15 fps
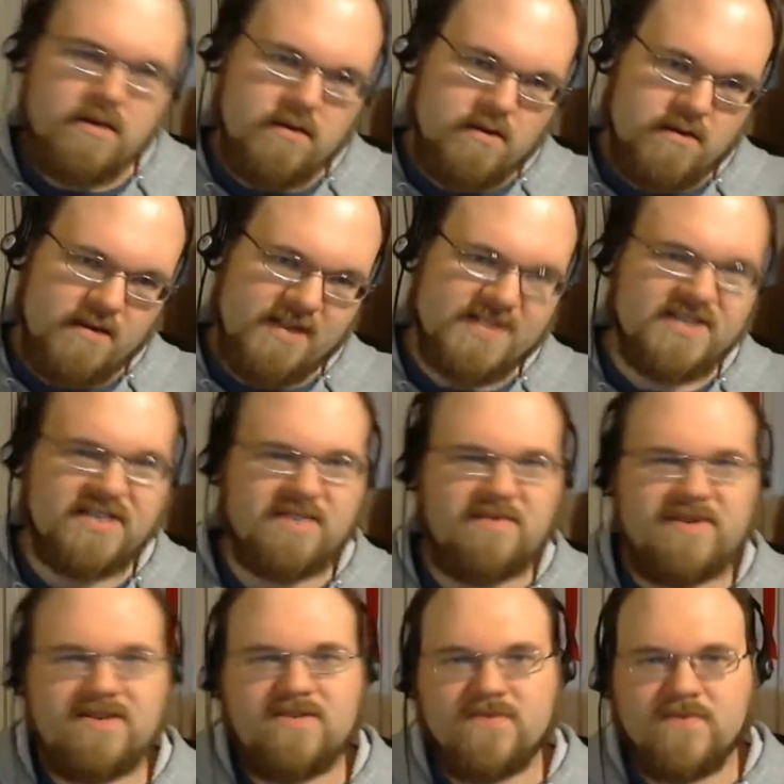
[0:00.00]
It's going to be
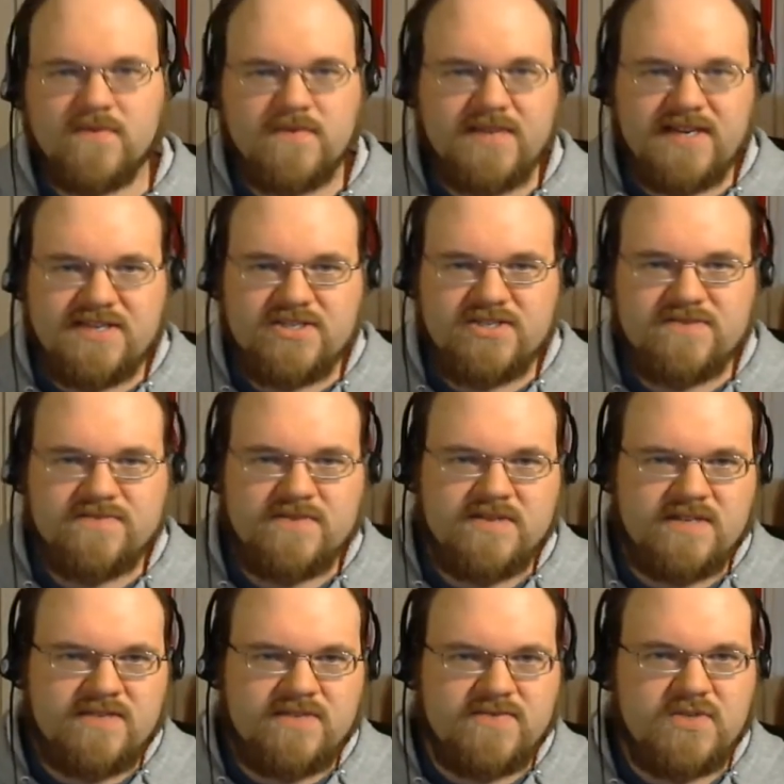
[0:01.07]
called
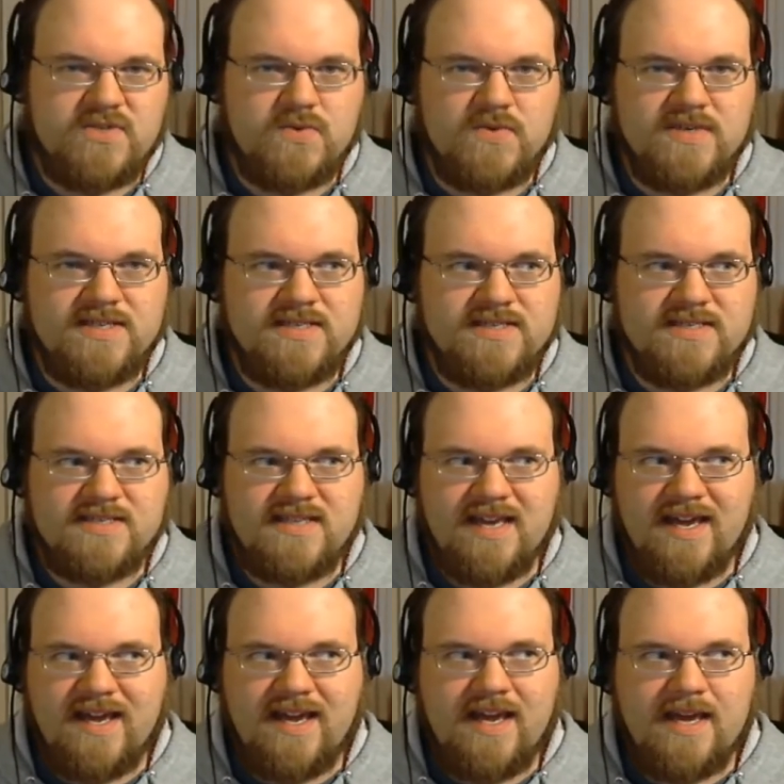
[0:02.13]
Ruination, which was
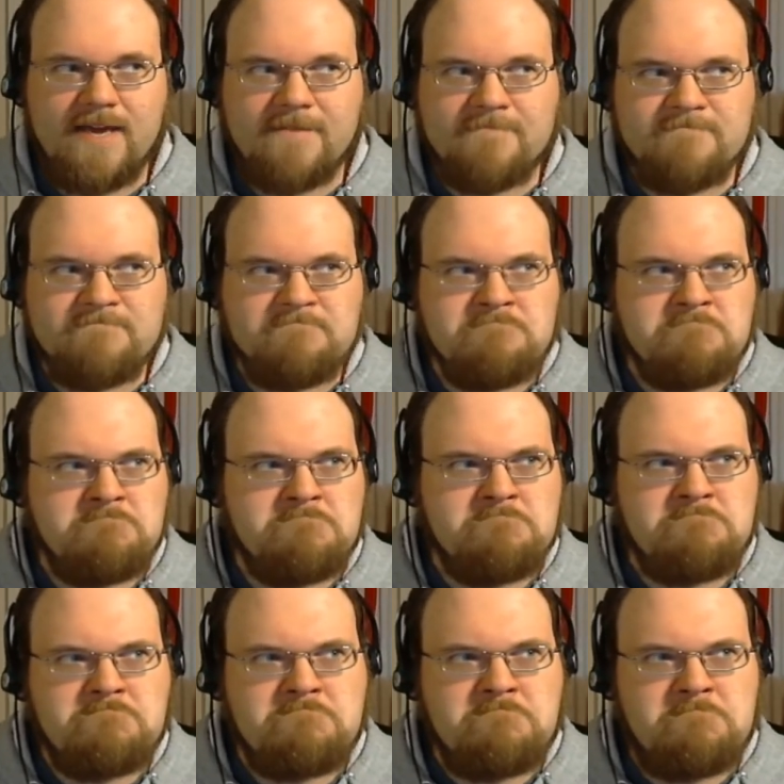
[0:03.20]

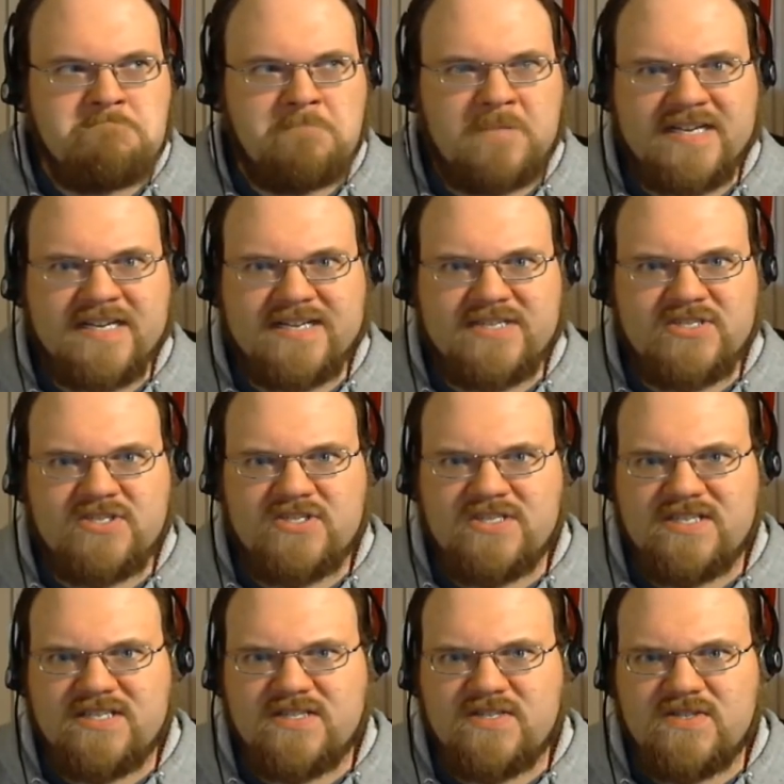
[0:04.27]
like a
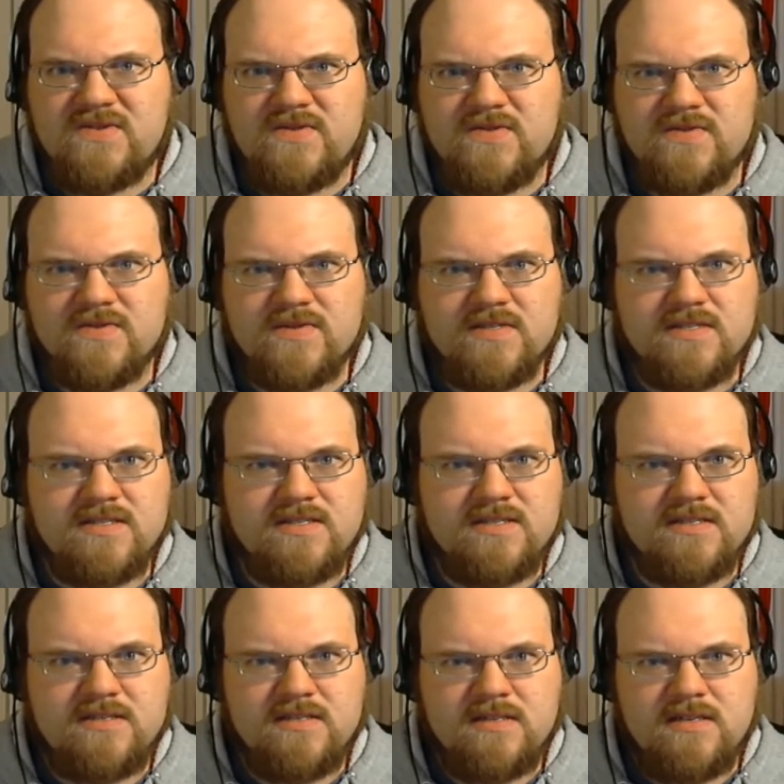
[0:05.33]
G2 or a,
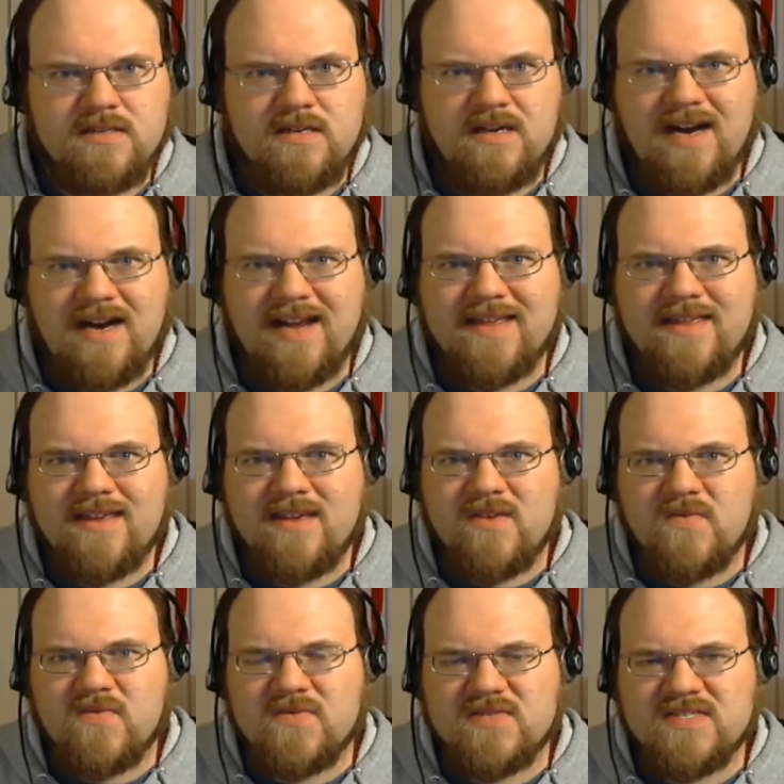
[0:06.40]
I think it
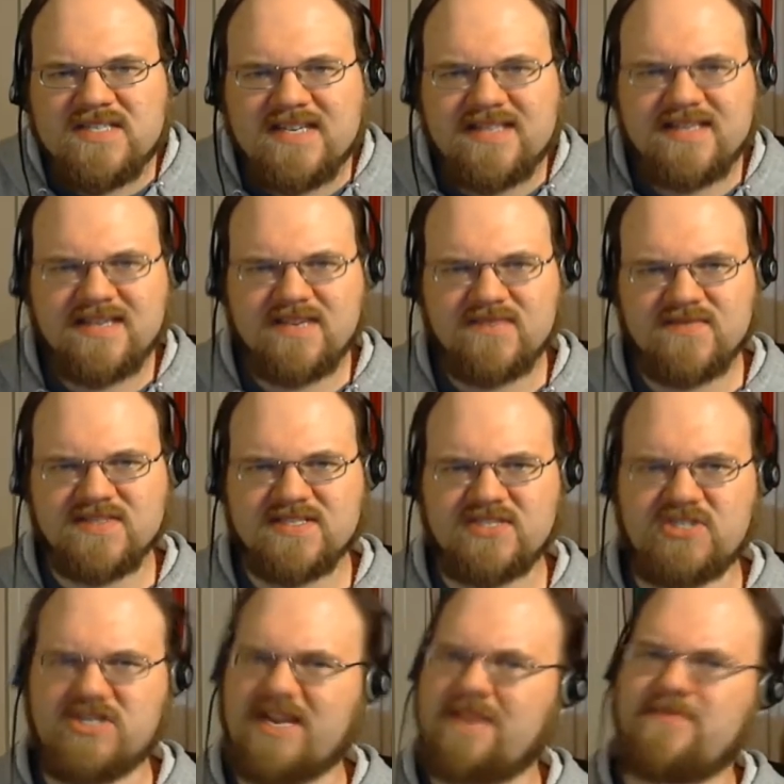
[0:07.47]
was a
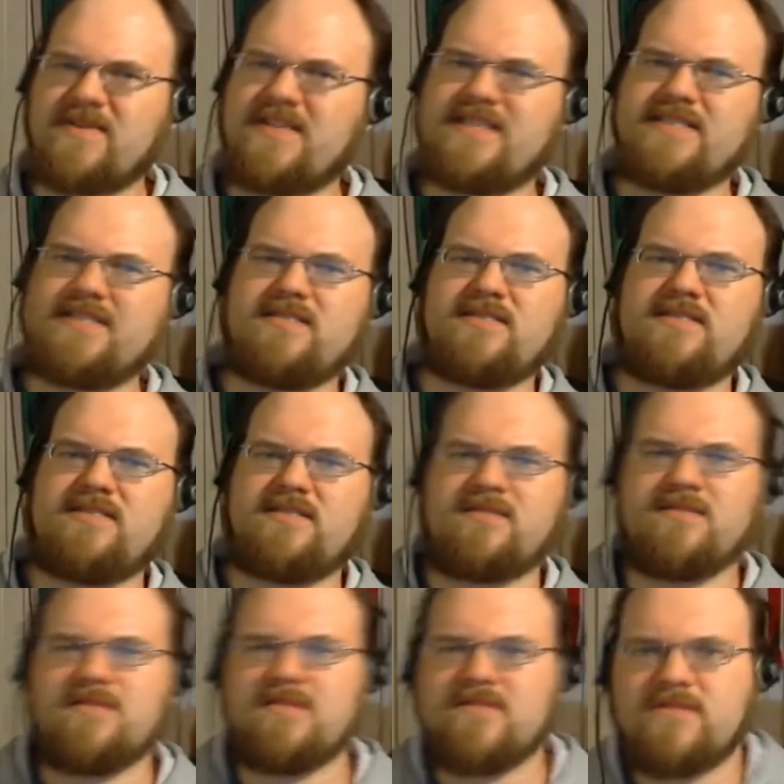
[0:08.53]
Japanese
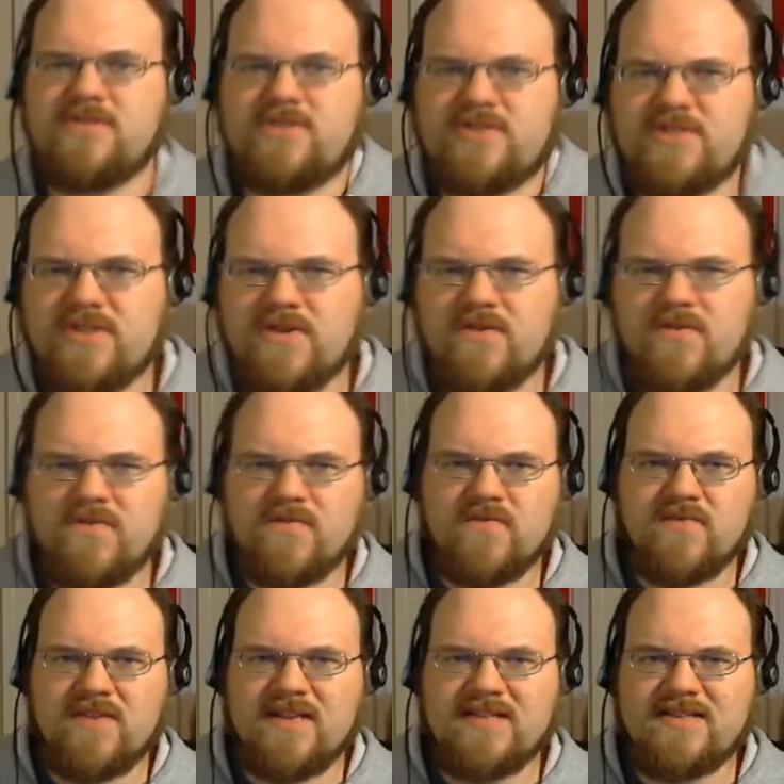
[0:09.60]
show
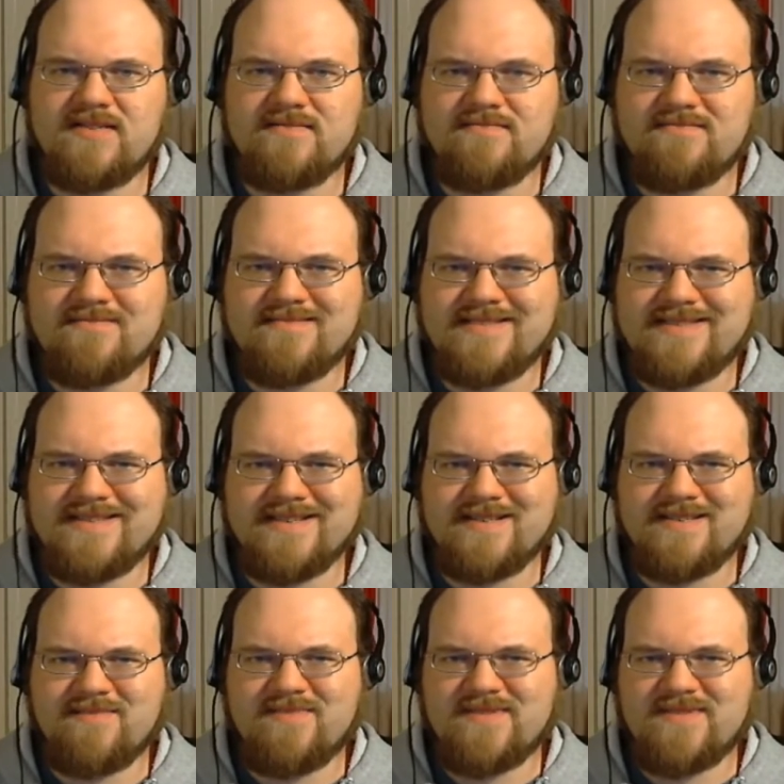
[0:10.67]
redub